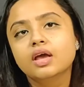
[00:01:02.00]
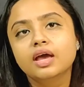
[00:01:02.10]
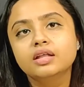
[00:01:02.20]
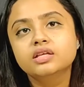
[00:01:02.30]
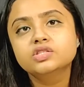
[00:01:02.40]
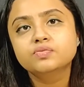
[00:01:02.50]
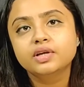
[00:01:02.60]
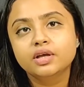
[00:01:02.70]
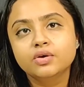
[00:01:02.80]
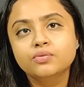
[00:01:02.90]
In this
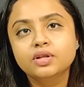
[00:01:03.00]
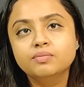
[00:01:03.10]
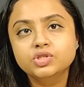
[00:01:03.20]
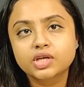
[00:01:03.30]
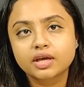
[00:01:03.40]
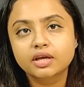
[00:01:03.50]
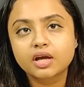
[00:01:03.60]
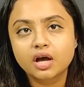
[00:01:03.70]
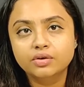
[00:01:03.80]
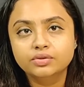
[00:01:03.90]
video, we'll be checking
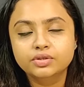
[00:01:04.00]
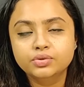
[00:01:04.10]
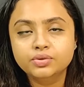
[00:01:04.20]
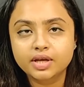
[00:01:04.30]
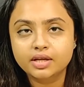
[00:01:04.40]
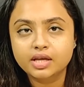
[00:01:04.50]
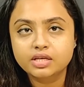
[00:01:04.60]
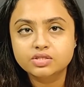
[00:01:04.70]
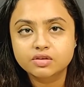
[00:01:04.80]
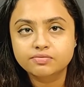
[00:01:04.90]
out the 2
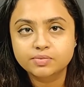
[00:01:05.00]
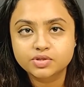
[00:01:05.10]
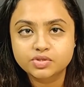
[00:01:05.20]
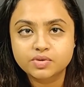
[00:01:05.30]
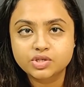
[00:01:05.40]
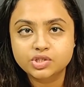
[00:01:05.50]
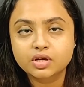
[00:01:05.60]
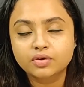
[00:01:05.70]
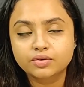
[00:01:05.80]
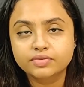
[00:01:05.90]
techniques of persuasion
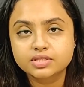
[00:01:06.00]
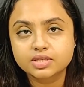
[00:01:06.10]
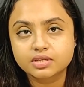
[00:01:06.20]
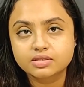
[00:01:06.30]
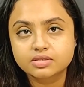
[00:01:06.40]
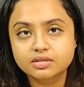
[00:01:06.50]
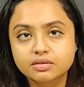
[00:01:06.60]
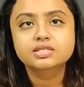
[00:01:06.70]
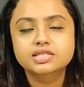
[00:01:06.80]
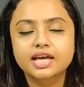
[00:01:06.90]
out of the 6.
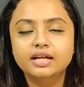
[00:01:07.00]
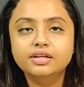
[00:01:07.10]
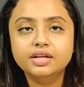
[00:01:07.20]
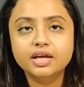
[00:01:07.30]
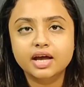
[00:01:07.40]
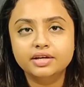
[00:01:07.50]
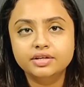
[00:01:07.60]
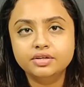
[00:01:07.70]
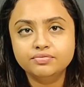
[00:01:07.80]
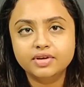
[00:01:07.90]
Cialdini
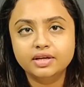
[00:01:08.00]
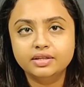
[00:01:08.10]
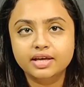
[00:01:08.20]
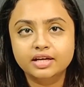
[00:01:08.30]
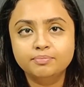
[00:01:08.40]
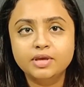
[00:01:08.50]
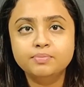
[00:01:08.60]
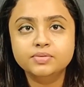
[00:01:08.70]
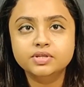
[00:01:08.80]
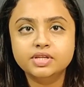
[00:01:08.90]
identified that
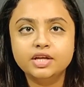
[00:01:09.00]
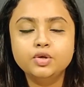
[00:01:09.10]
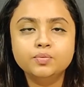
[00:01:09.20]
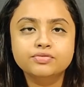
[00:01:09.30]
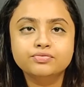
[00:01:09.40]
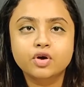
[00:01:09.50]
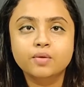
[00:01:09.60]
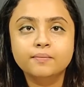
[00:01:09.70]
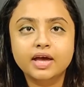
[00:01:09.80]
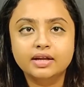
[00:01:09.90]
people tend to
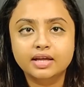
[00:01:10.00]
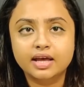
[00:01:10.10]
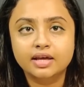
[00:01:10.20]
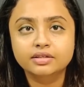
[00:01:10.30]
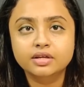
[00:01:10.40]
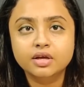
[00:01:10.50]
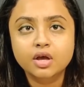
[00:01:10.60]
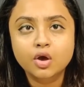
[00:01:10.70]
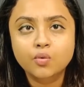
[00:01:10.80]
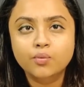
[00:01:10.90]
perform and act
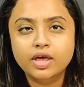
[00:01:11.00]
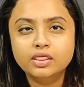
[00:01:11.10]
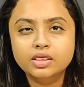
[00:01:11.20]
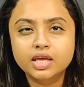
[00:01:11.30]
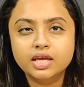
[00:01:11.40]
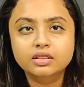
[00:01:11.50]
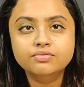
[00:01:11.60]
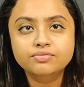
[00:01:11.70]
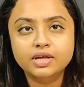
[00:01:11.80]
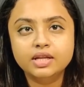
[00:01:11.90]
when they get the
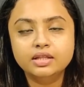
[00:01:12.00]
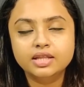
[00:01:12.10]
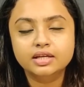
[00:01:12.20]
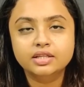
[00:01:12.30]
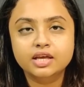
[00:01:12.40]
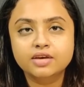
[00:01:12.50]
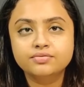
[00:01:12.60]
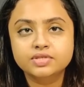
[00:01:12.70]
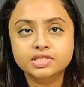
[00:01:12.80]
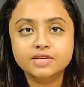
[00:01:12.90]
feeling that they have
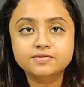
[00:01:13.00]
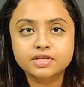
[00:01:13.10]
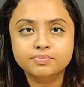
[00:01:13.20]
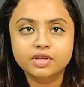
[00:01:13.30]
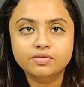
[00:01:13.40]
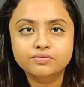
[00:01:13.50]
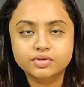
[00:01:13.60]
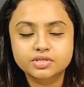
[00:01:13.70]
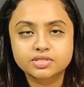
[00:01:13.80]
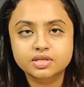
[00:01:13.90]
received something
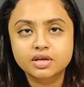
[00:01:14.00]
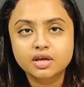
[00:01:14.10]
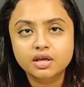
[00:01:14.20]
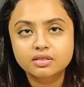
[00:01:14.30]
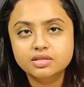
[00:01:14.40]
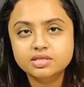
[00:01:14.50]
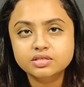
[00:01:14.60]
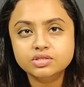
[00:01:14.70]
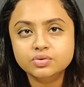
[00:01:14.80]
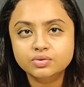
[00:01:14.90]
first. This is
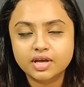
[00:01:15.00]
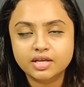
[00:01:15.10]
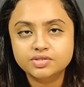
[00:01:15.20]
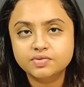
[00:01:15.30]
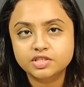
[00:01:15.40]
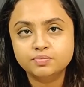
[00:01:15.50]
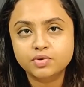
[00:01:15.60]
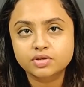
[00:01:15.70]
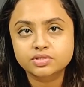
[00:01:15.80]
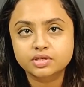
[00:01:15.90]
known as
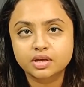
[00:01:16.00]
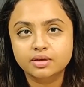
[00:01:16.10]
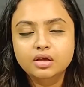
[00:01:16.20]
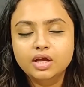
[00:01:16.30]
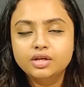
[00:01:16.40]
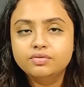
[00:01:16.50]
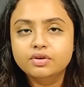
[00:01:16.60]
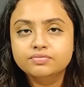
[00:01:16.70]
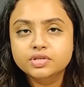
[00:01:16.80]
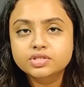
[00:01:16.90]
reciprocity. It
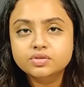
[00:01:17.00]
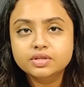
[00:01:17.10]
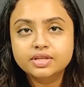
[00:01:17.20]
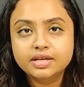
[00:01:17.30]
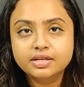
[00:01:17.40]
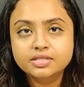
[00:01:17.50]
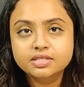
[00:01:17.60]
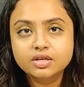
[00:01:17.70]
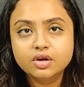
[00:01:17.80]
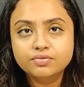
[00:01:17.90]
refers to the
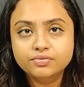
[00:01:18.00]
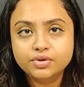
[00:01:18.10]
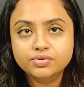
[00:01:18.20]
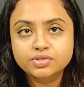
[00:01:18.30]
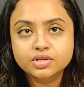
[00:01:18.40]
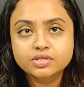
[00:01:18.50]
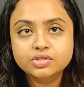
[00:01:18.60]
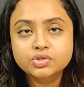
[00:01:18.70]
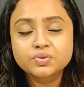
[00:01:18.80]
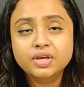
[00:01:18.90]
tendency of users
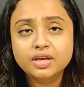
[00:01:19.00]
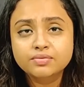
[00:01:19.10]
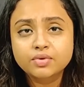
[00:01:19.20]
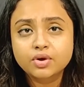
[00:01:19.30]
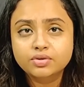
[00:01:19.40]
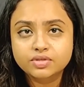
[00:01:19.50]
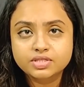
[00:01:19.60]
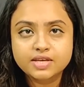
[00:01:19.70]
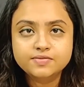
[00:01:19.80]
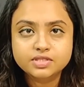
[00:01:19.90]
to give or
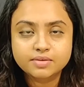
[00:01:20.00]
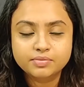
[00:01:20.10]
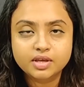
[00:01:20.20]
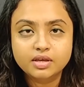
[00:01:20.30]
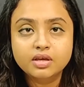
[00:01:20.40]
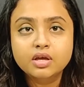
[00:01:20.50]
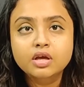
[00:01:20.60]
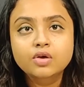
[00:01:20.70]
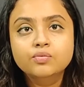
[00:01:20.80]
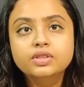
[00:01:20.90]
receive something
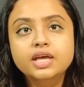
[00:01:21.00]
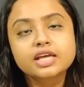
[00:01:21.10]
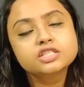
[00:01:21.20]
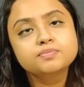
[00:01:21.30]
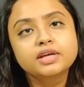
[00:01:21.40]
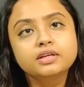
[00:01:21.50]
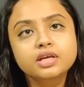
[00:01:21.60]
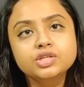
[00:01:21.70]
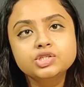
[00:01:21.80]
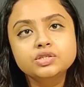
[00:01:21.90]
with the
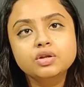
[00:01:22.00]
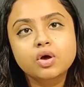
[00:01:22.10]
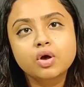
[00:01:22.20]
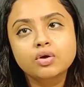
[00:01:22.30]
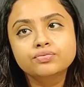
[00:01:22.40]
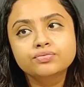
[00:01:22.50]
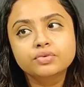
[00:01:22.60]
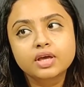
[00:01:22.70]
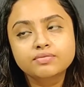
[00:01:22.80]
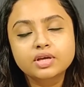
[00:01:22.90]
expectation of
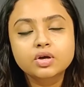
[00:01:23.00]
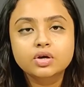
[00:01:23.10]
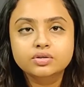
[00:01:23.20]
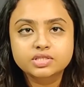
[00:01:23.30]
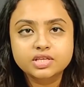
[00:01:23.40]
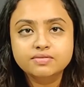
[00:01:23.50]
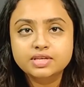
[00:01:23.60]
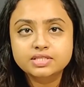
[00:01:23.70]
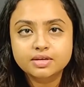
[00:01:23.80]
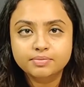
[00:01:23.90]
giving or
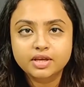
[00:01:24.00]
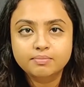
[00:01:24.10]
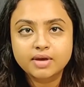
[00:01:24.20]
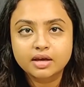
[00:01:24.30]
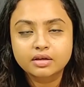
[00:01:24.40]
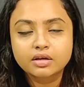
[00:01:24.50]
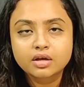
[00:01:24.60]
receiving something back.